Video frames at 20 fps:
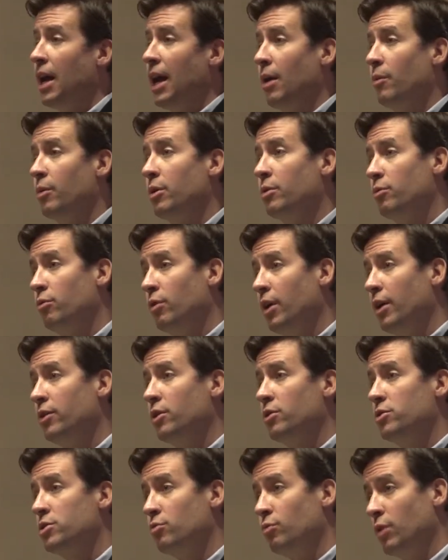And we would run
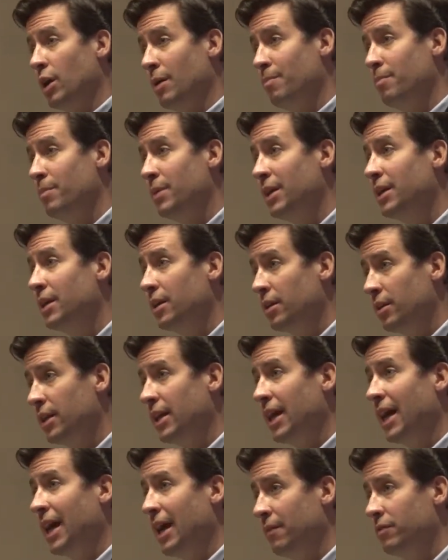those
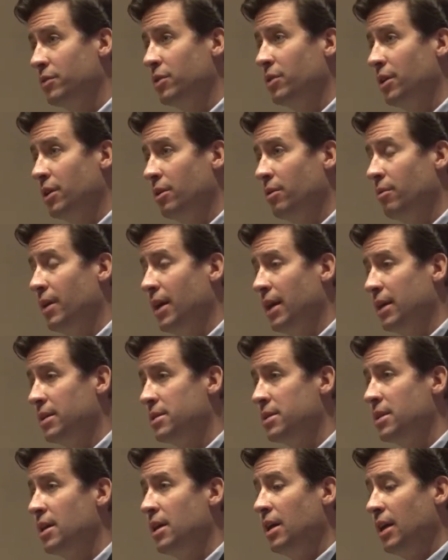immediately after the
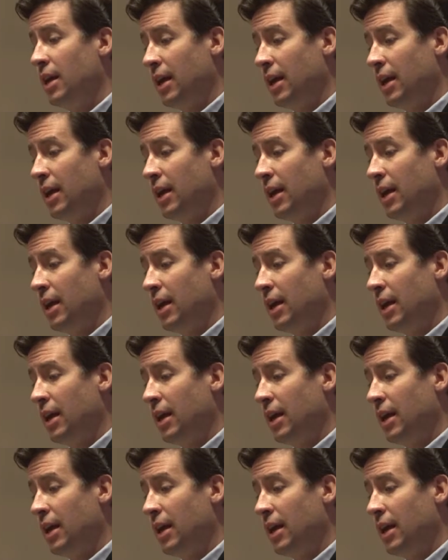arrests.